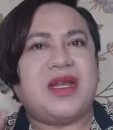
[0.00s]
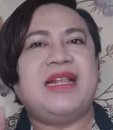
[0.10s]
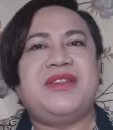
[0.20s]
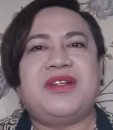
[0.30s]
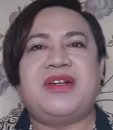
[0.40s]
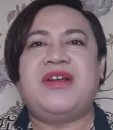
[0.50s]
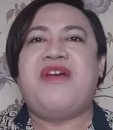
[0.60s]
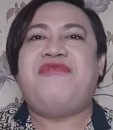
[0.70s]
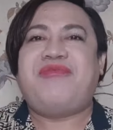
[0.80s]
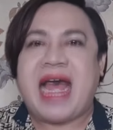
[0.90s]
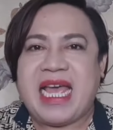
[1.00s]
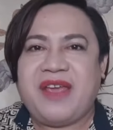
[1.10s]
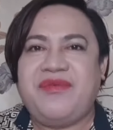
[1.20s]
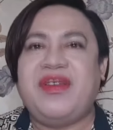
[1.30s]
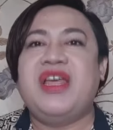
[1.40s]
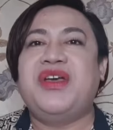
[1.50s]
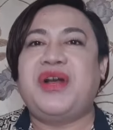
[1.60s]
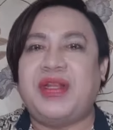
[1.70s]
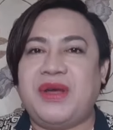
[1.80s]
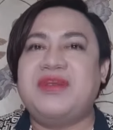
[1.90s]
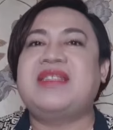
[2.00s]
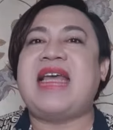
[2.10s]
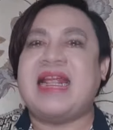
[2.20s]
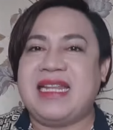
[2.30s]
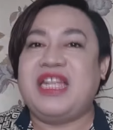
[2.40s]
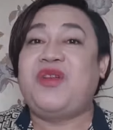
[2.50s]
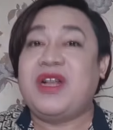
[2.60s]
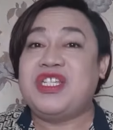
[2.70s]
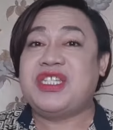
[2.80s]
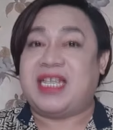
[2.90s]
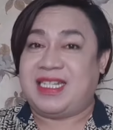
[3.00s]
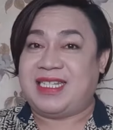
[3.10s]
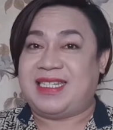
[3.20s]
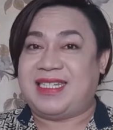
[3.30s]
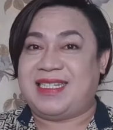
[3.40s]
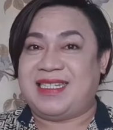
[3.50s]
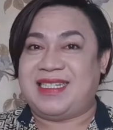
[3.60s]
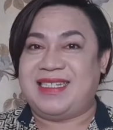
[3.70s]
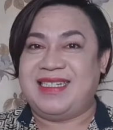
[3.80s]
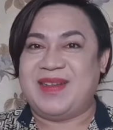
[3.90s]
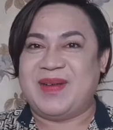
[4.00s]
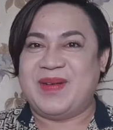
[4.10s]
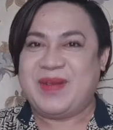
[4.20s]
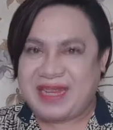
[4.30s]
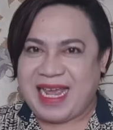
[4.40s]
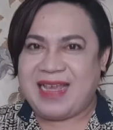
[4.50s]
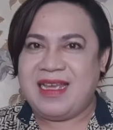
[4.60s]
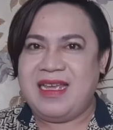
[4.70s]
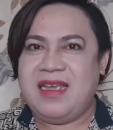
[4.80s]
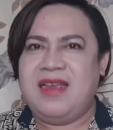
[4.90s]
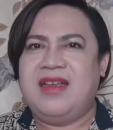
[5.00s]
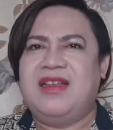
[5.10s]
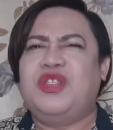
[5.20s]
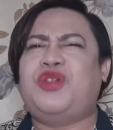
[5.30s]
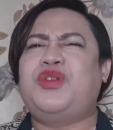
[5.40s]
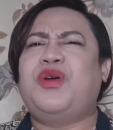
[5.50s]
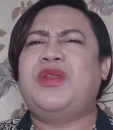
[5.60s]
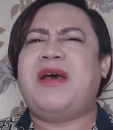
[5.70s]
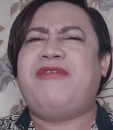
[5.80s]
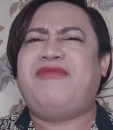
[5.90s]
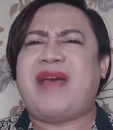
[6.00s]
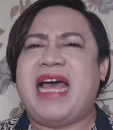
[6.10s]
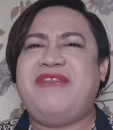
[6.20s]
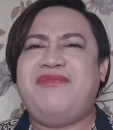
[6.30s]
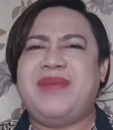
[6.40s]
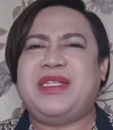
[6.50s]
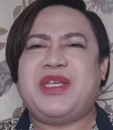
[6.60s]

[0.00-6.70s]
answer 5 closed-ended questions. Okay, so the 5 Miss